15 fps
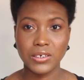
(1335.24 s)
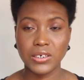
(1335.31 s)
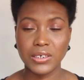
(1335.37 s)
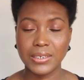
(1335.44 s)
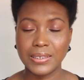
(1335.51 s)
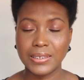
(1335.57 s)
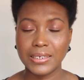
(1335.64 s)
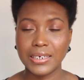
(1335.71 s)
you
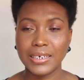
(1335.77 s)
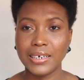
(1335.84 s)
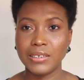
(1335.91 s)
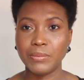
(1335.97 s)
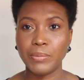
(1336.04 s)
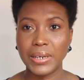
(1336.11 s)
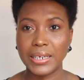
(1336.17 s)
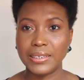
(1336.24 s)
can see,
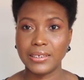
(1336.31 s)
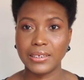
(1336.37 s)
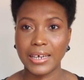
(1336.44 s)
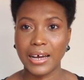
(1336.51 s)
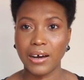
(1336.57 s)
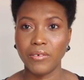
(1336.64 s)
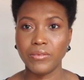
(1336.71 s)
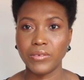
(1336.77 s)
it blended
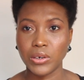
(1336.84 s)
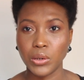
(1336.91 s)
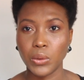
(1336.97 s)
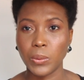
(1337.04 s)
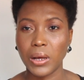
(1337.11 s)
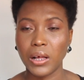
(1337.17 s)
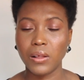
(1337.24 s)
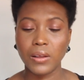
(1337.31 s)
out very
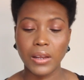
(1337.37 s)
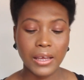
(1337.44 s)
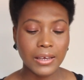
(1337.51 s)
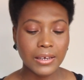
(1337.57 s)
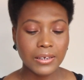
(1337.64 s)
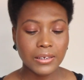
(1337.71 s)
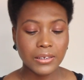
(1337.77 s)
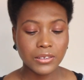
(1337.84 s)
well.
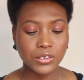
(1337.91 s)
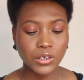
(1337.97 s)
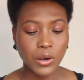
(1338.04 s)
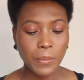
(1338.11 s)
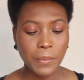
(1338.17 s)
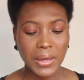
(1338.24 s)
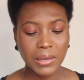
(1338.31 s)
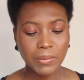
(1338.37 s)

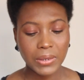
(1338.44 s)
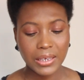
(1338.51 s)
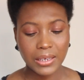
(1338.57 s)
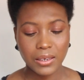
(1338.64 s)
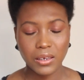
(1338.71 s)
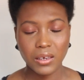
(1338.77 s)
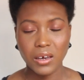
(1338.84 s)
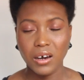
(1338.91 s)
So
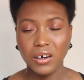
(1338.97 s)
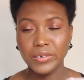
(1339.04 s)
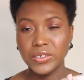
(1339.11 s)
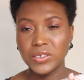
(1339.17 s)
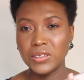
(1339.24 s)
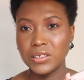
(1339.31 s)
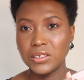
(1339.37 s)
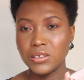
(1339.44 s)
maybe I
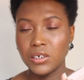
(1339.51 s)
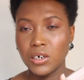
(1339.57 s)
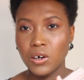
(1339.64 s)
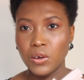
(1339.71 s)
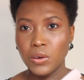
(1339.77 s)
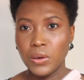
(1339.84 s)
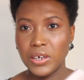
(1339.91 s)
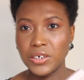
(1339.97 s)
just need to
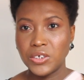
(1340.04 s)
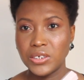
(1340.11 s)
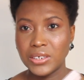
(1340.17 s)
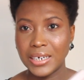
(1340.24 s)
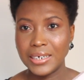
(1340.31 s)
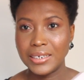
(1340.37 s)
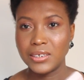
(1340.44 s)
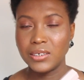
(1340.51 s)
go a
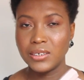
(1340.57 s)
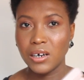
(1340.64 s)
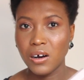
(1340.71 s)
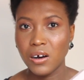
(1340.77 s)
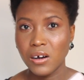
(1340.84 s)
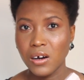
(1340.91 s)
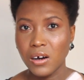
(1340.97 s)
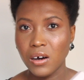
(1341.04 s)
shade
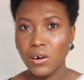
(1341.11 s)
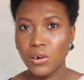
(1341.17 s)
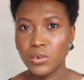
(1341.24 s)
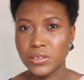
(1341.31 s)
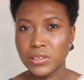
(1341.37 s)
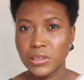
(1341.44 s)
darker or